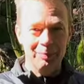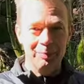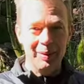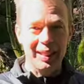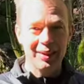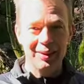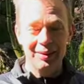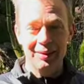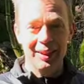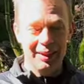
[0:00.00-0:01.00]
bigger,
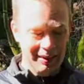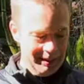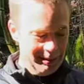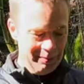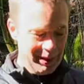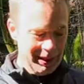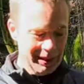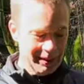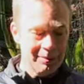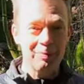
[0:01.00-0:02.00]

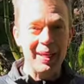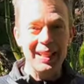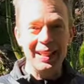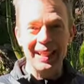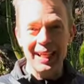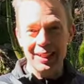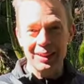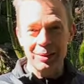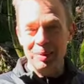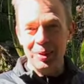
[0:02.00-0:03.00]
but mainly
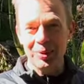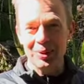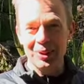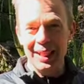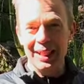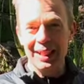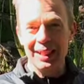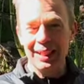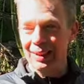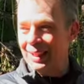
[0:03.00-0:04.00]
cuts, because
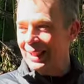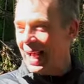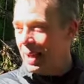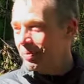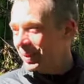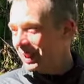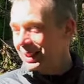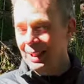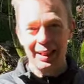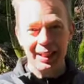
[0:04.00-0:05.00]
in the
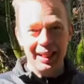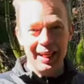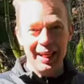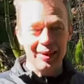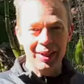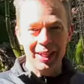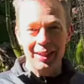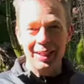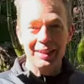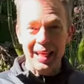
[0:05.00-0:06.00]
camping area,
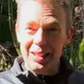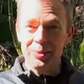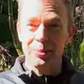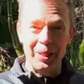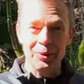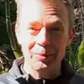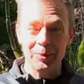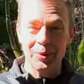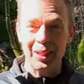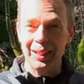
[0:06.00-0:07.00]
that's where you're
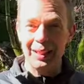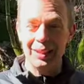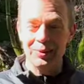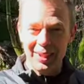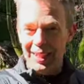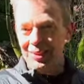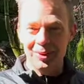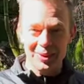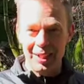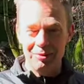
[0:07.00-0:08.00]
more likely to cut
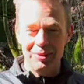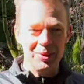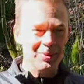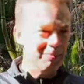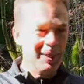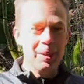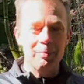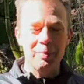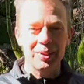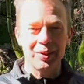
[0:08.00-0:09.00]
yourself. You
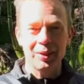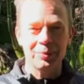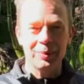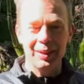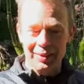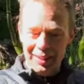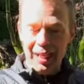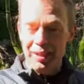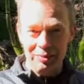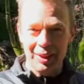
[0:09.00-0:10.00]
mess around with
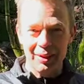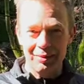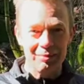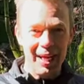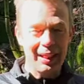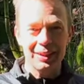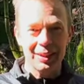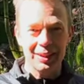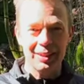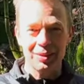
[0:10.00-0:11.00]
knives and
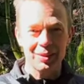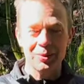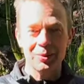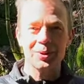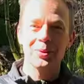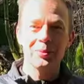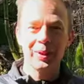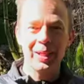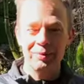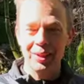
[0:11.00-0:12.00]
axes and saws or
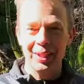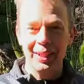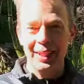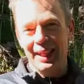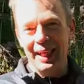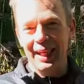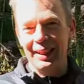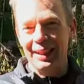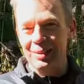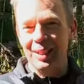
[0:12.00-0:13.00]
whatever,
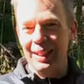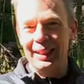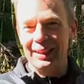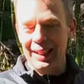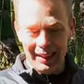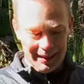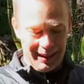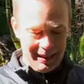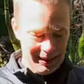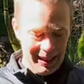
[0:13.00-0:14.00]
and a little
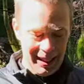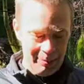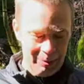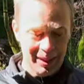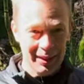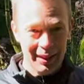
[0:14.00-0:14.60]
accident can happen.